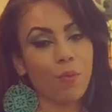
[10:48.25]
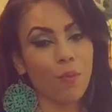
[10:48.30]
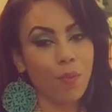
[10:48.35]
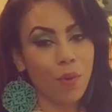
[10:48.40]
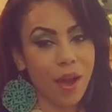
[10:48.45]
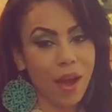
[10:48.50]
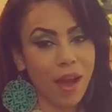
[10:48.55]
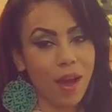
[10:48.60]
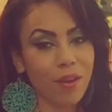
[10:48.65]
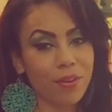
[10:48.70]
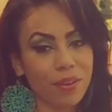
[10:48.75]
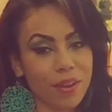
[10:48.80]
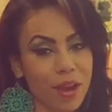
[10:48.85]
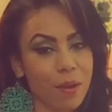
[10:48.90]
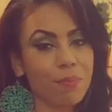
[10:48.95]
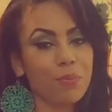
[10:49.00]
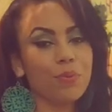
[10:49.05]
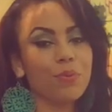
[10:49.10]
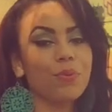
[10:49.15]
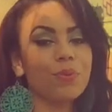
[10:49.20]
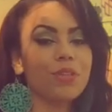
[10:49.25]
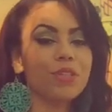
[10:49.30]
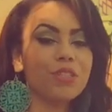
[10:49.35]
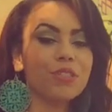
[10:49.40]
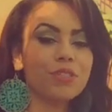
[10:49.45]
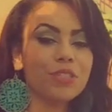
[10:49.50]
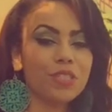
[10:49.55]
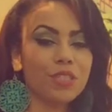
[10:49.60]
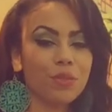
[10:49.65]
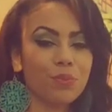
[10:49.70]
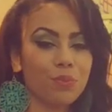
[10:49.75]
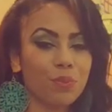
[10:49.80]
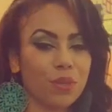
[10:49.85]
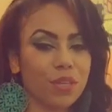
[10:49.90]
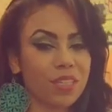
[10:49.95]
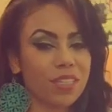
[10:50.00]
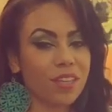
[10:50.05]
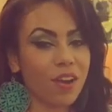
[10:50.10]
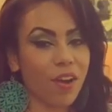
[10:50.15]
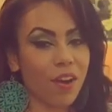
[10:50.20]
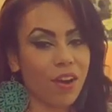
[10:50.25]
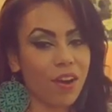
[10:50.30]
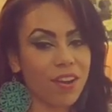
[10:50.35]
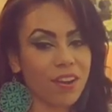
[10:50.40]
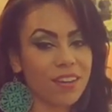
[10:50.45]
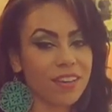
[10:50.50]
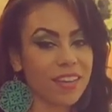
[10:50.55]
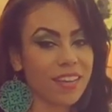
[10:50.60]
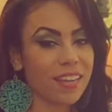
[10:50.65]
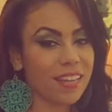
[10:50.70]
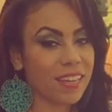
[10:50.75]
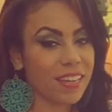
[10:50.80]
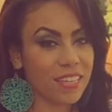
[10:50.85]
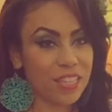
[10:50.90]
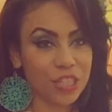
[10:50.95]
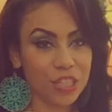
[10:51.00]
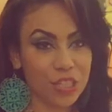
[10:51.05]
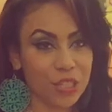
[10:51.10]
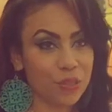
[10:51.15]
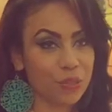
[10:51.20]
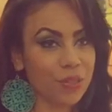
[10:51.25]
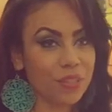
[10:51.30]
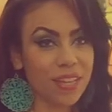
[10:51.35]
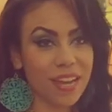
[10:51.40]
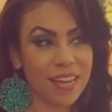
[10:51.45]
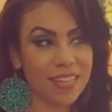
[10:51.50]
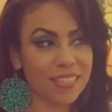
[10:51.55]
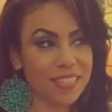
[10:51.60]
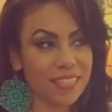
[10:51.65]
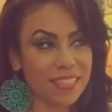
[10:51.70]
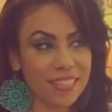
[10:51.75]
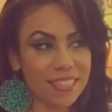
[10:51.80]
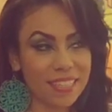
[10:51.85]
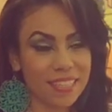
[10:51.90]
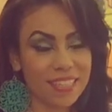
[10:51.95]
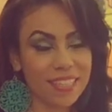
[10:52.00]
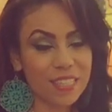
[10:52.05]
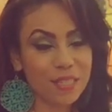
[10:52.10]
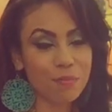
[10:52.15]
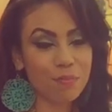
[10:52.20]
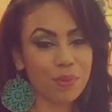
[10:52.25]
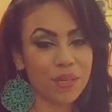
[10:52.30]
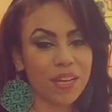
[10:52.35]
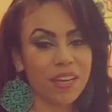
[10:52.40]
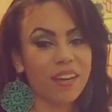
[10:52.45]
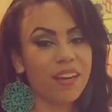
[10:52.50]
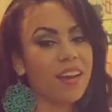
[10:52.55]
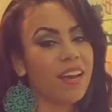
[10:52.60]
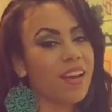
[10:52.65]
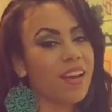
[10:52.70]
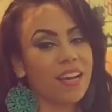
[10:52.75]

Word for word: wow, Capricorn usually works hard in general as it is, but